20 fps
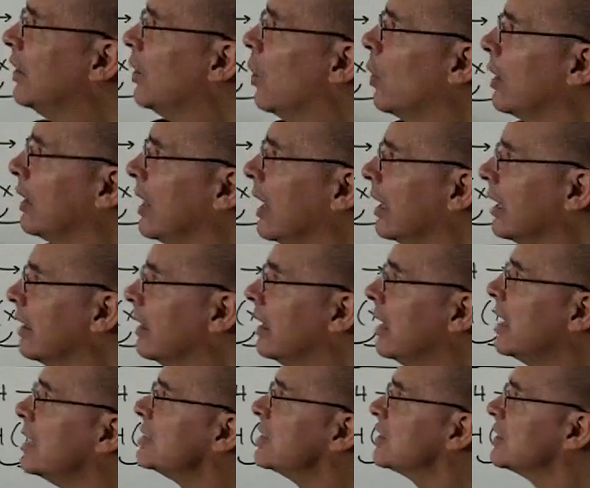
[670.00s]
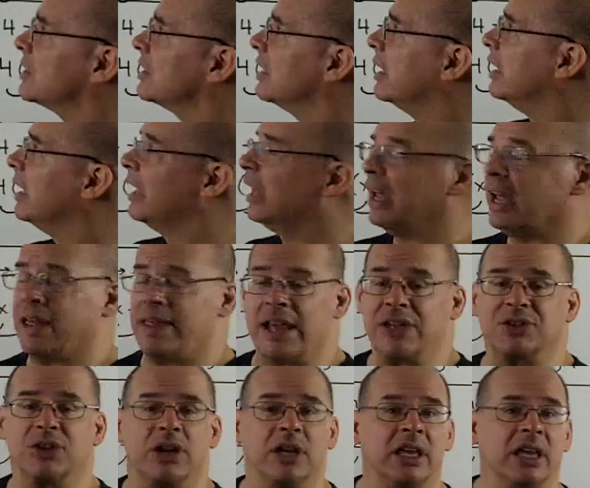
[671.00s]
going like this, and
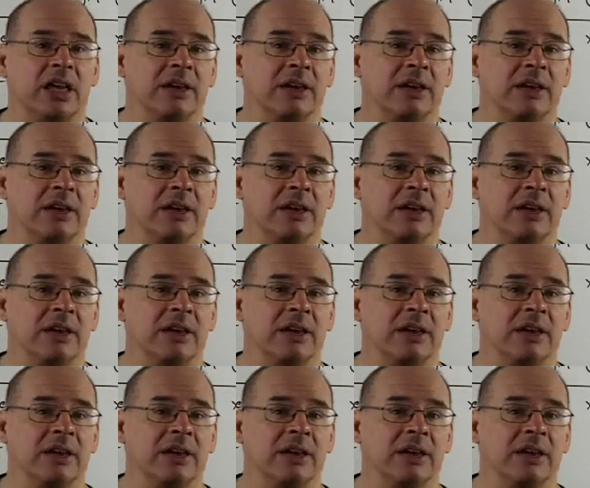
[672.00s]
that's going to